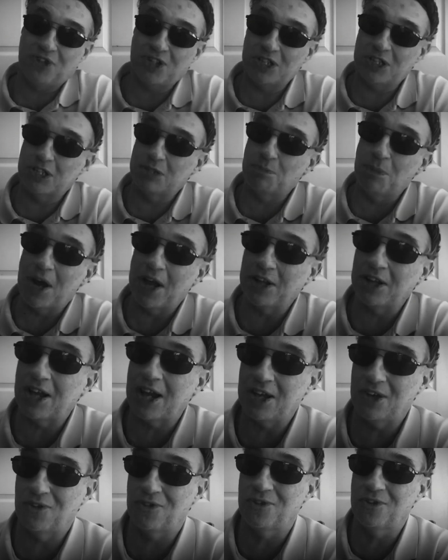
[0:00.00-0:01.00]
This is my
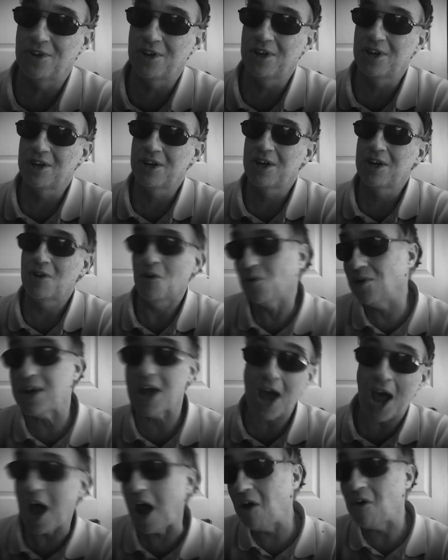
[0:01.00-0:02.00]
life. We
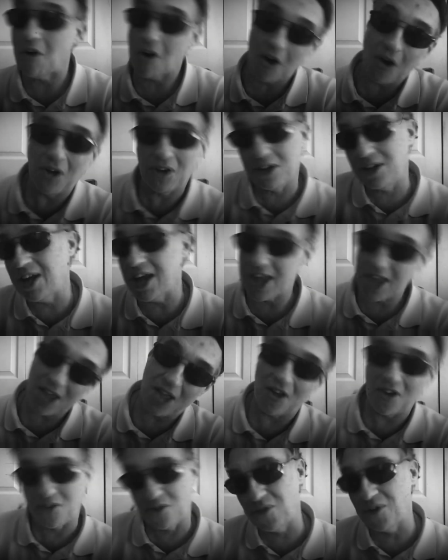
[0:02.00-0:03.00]
now on the
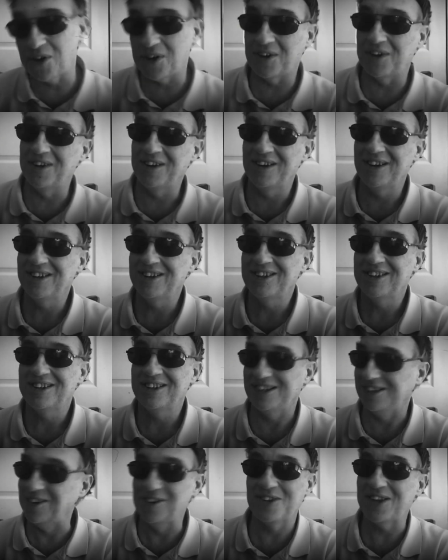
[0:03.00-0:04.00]
air.
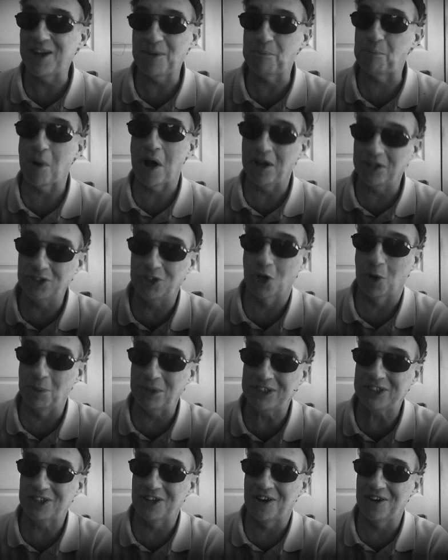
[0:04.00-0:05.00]
You know that Bon
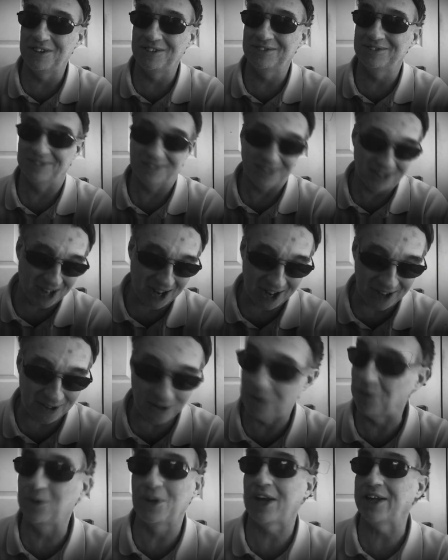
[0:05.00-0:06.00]
Jovi song? I
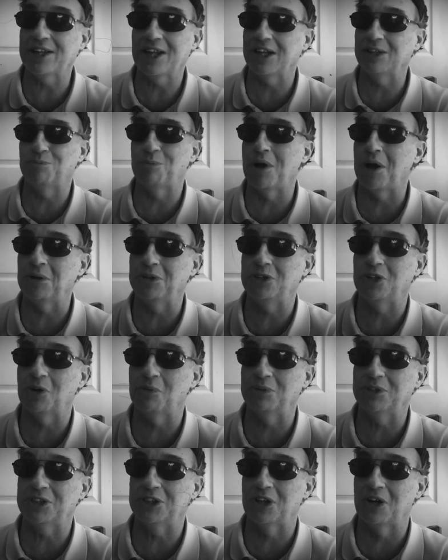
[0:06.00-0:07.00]
don't like that Bon
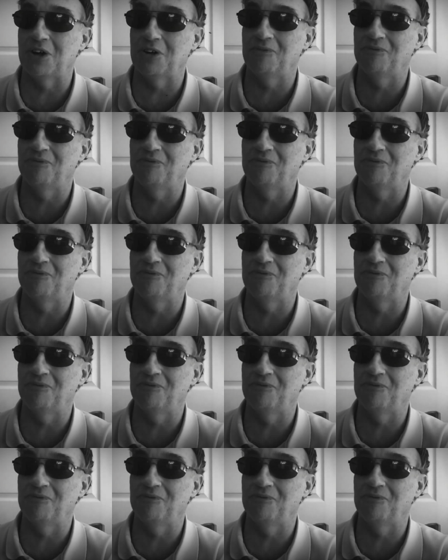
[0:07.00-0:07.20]
Jovi song.